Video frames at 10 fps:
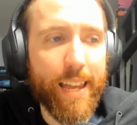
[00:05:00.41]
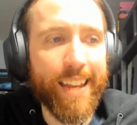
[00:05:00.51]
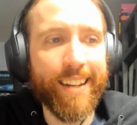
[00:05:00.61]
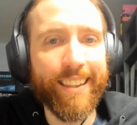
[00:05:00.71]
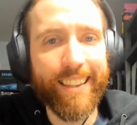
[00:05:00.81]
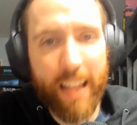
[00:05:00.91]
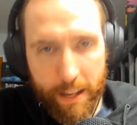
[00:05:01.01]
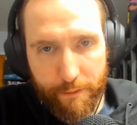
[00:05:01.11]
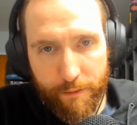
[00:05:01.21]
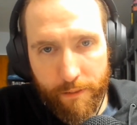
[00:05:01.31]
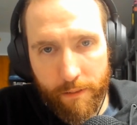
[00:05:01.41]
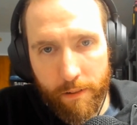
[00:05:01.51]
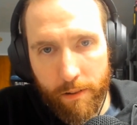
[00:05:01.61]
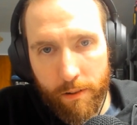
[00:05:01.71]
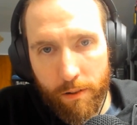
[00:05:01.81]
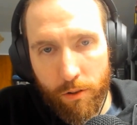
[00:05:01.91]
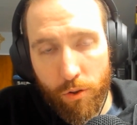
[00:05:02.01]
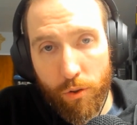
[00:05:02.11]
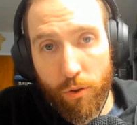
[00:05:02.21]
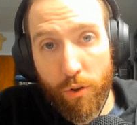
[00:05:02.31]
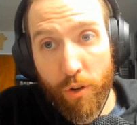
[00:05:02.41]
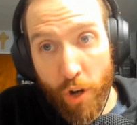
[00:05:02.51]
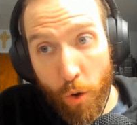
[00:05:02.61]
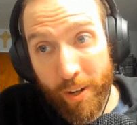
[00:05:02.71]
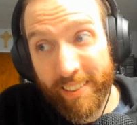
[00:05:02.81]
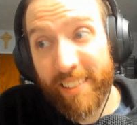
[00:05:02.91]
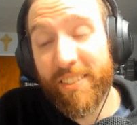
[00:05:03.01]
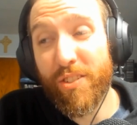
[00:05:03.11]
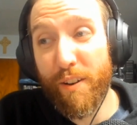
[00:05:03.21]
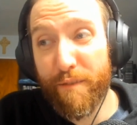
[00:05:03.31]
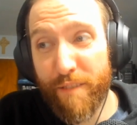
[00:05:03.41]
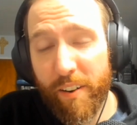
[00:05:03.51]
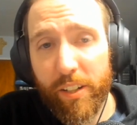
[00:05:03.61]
in life? Knowing that there's a very